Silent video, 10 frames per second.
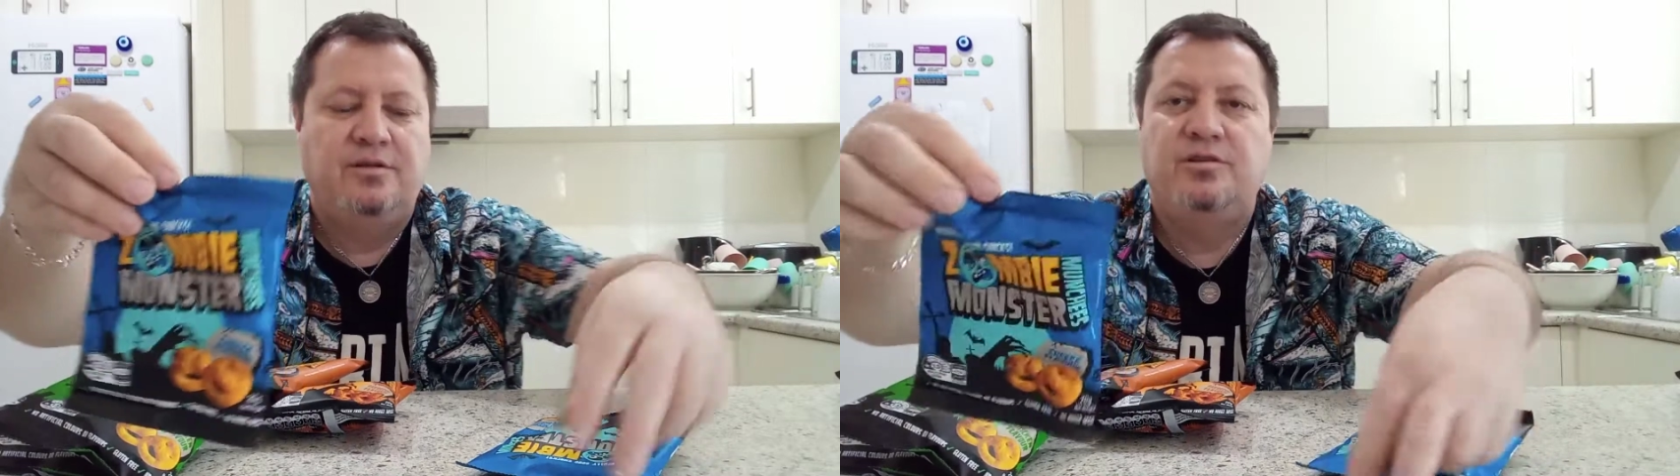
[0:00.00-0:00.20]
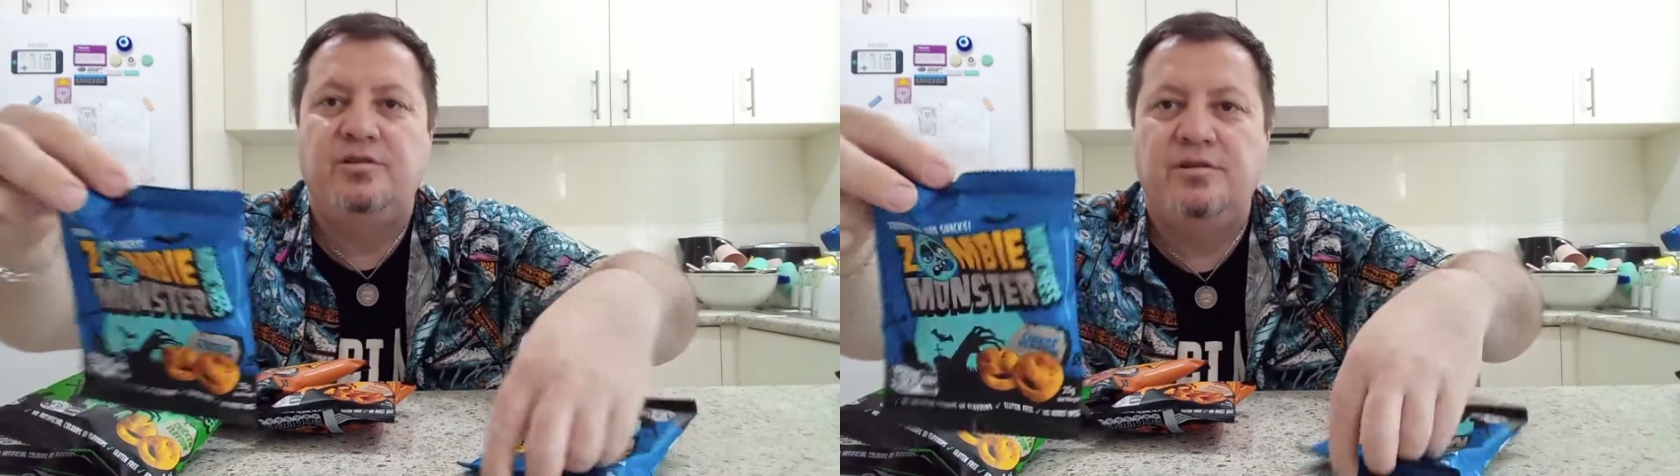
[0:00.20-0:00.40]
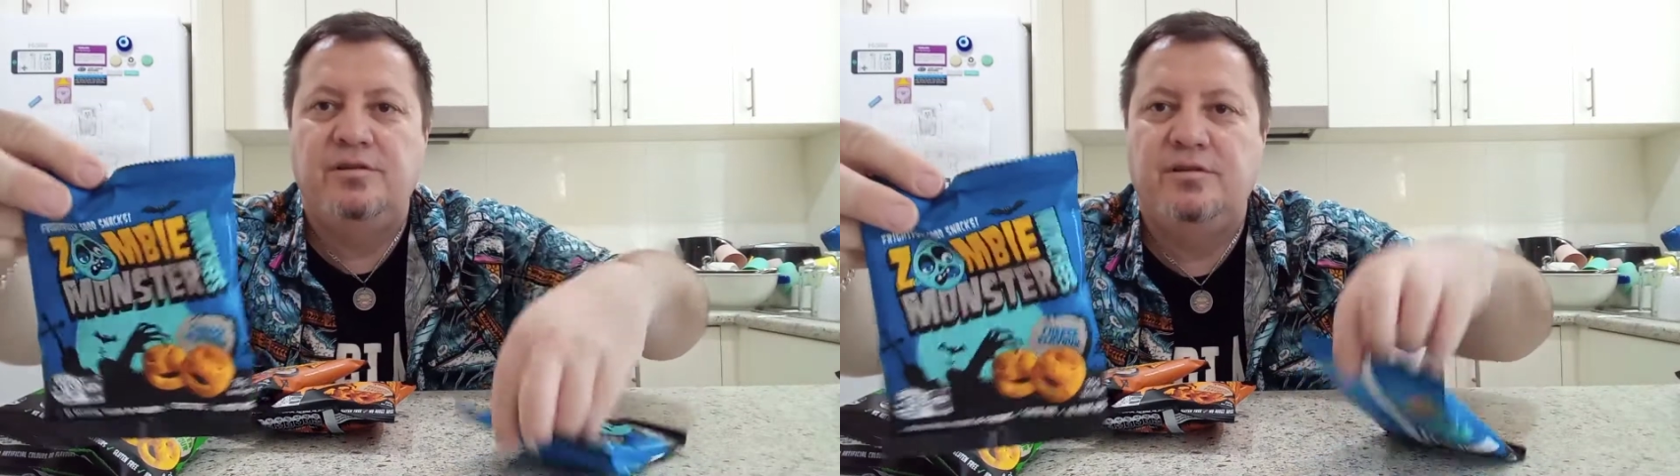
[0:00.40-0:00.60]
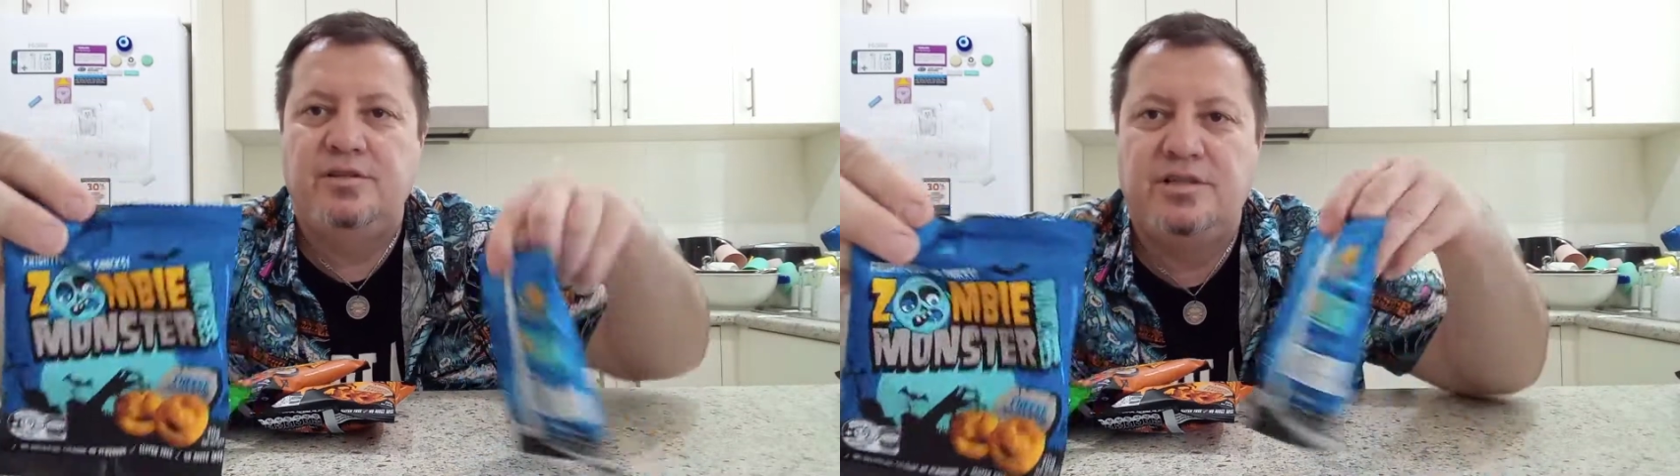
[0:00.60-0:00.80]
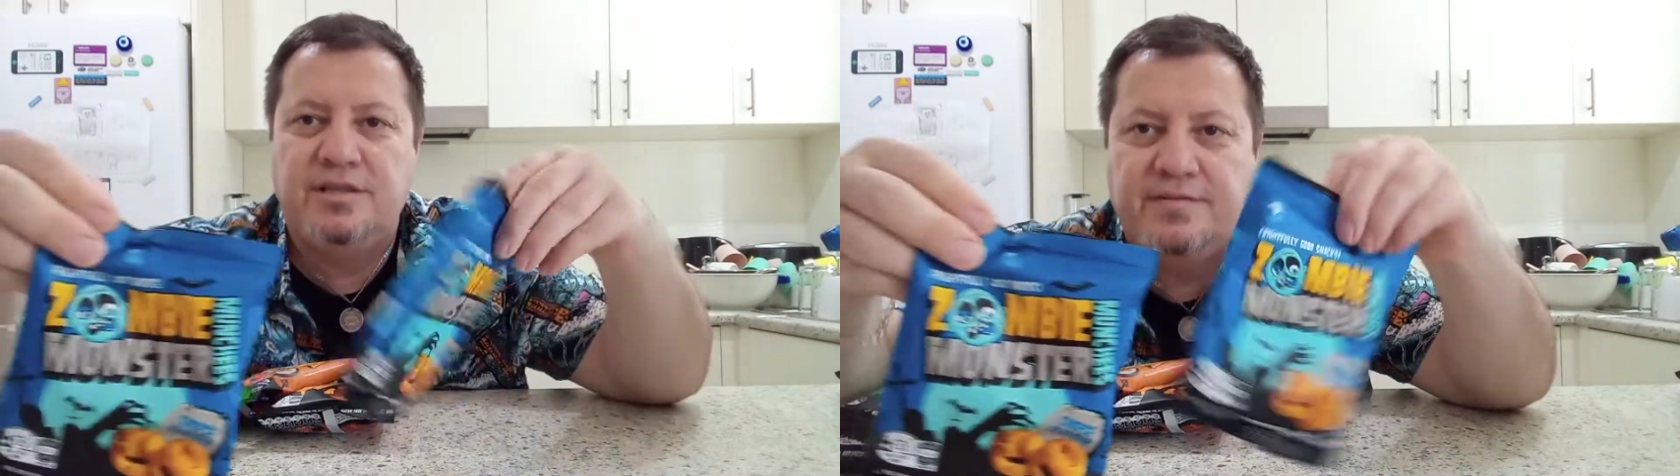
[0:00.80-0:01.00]
2
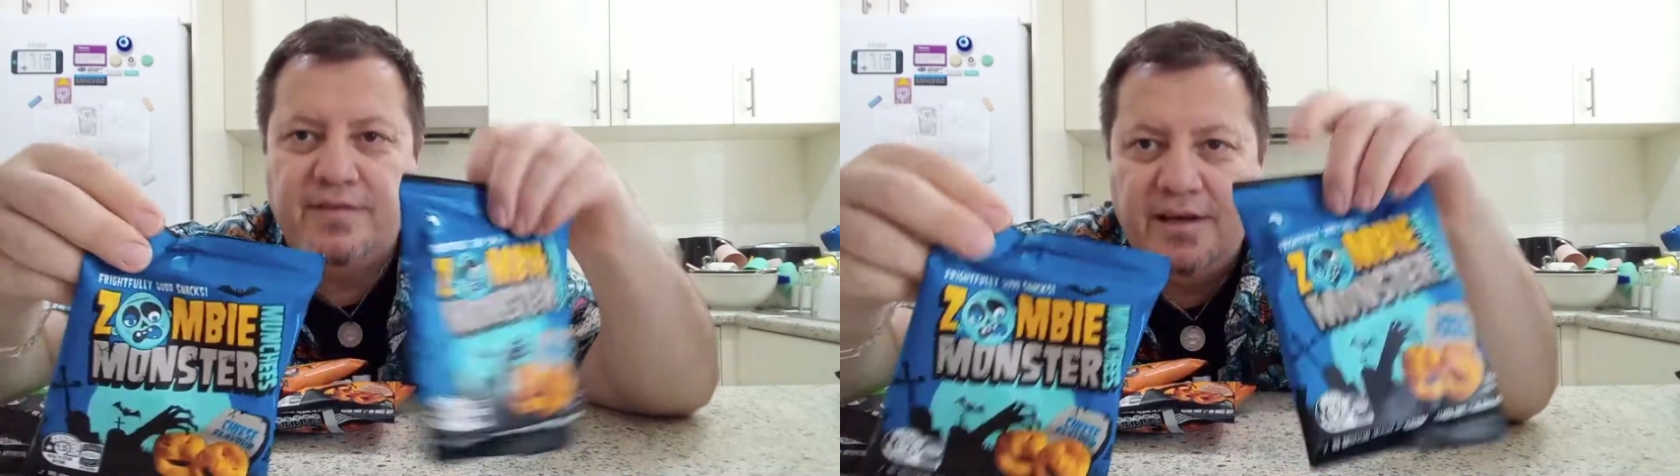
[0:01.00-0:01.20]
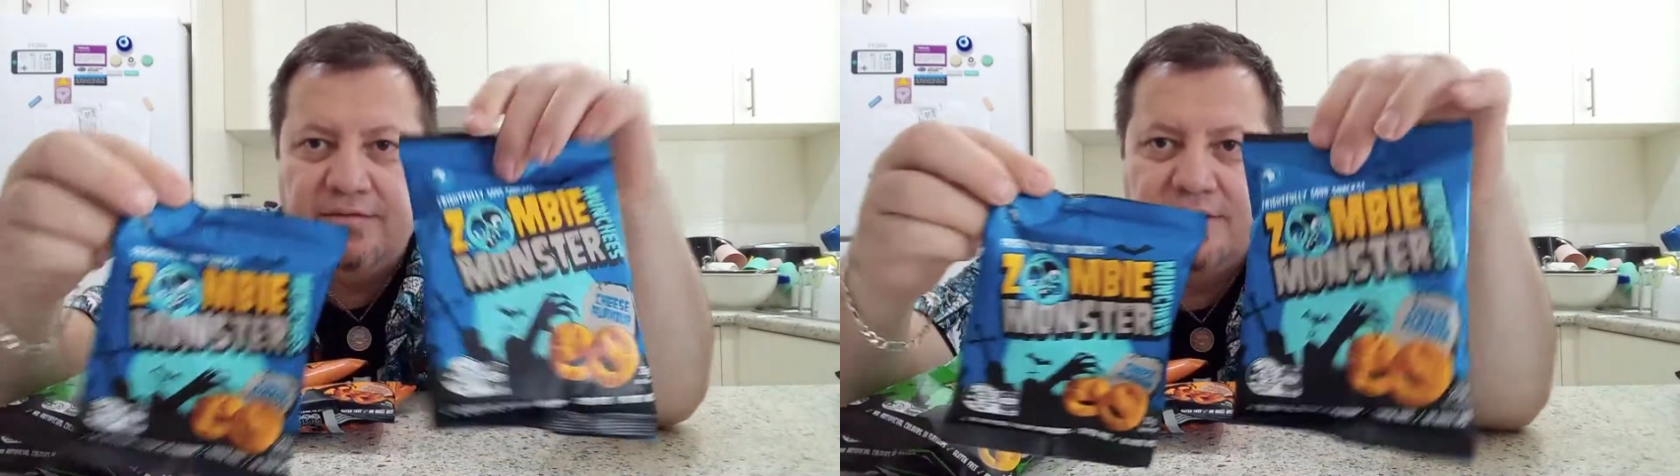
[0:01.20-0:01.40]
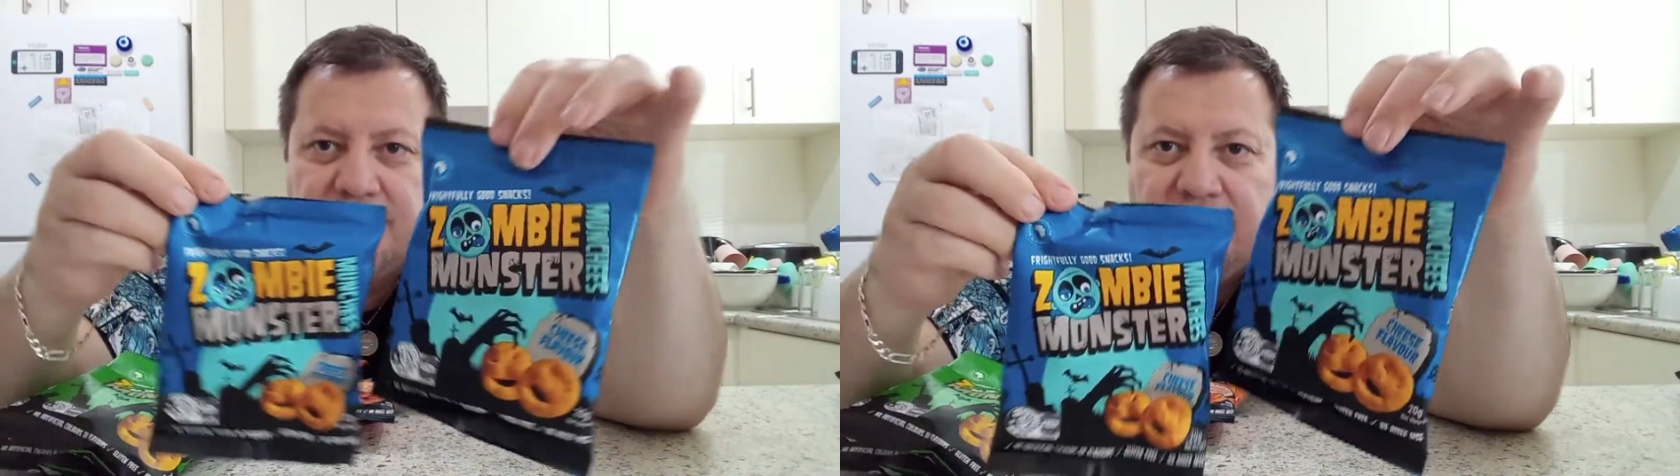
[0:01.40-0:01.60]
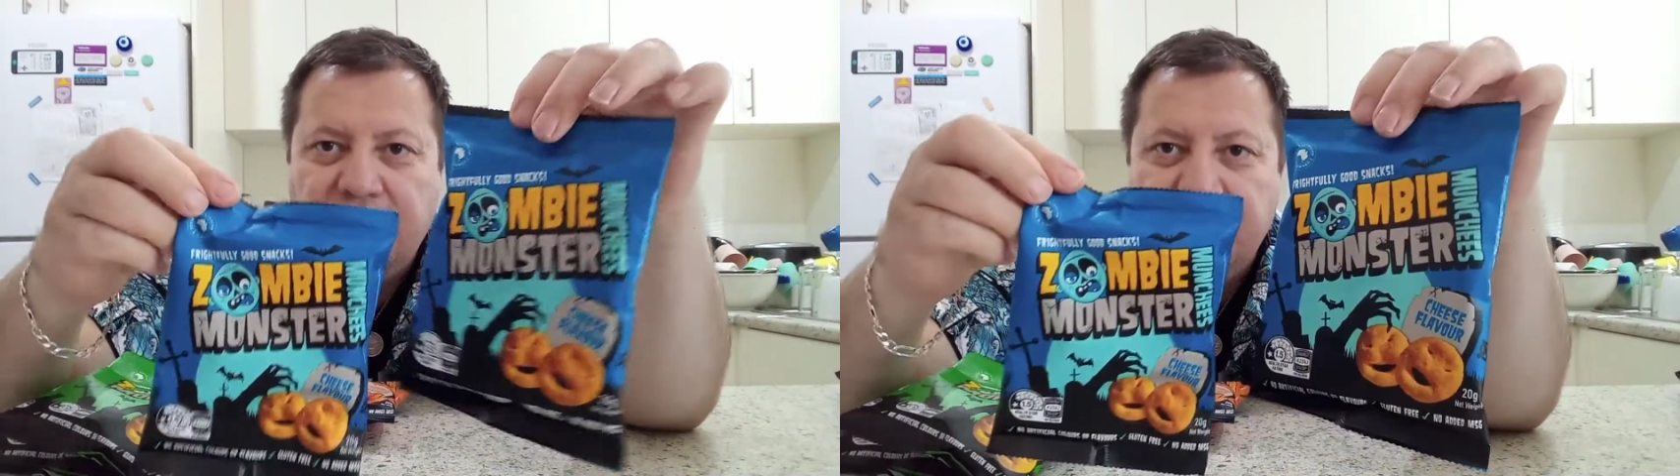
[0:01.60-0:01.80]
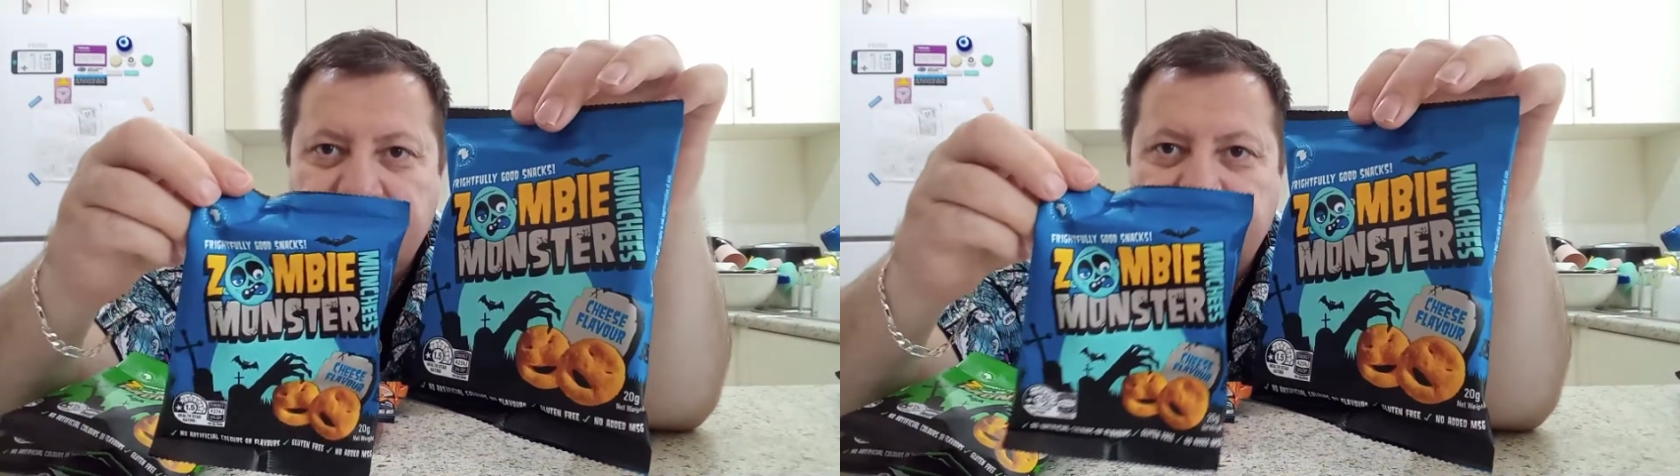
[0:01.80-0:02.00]
cheese flavors,
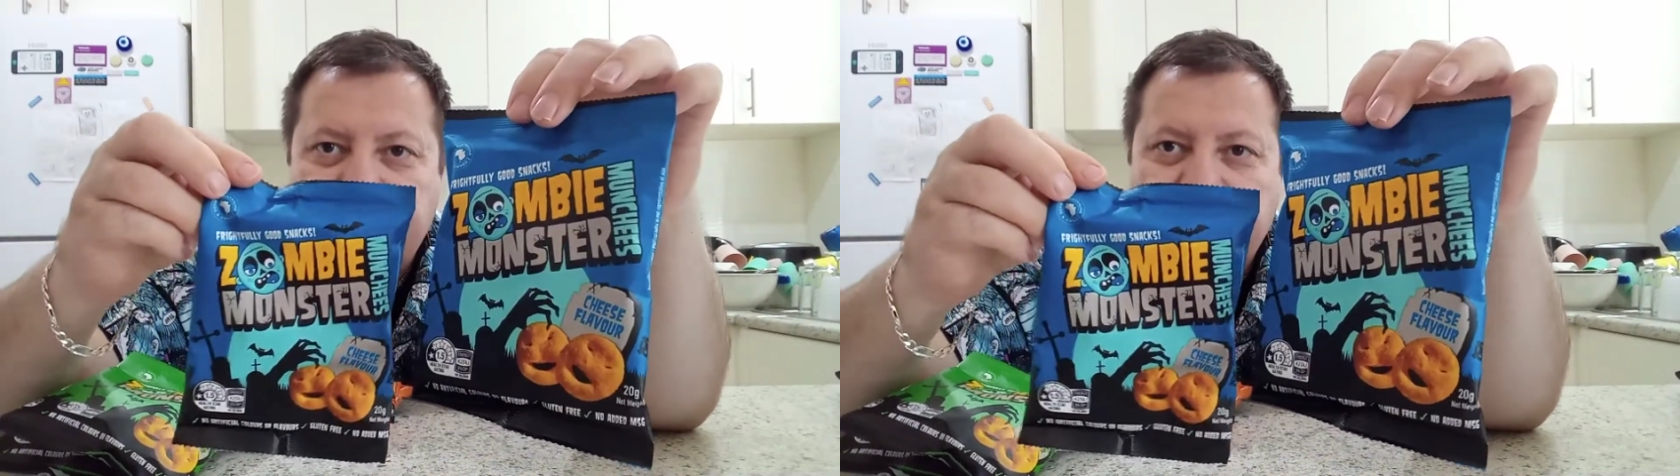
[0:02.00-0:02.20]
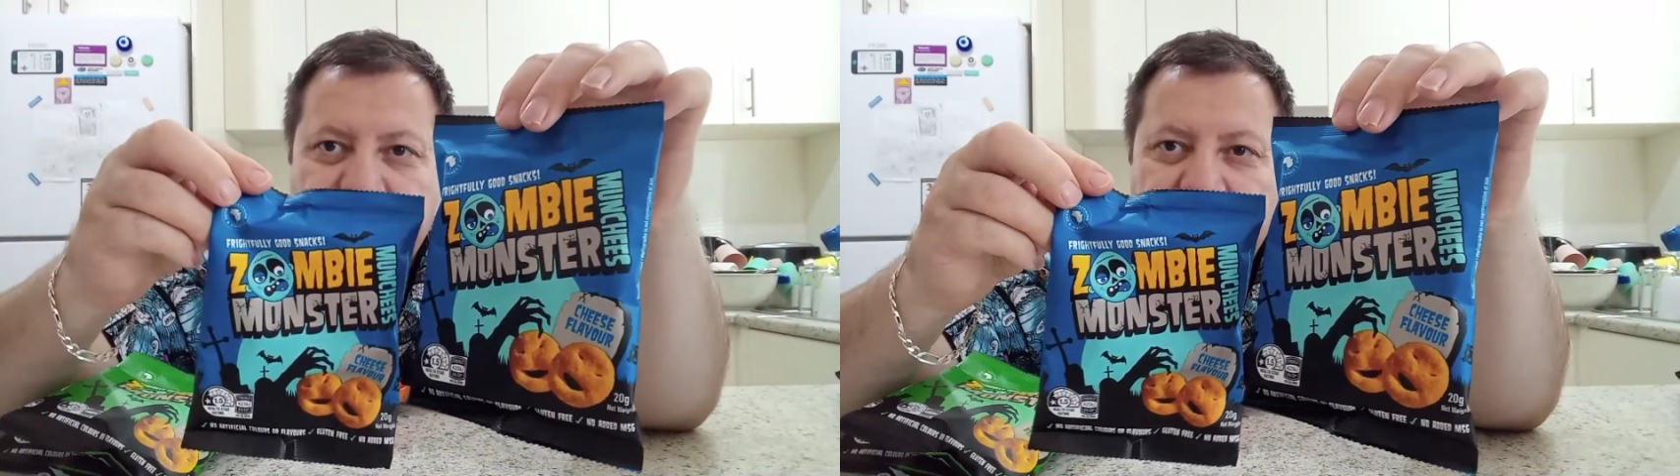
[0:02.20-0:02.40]
guys.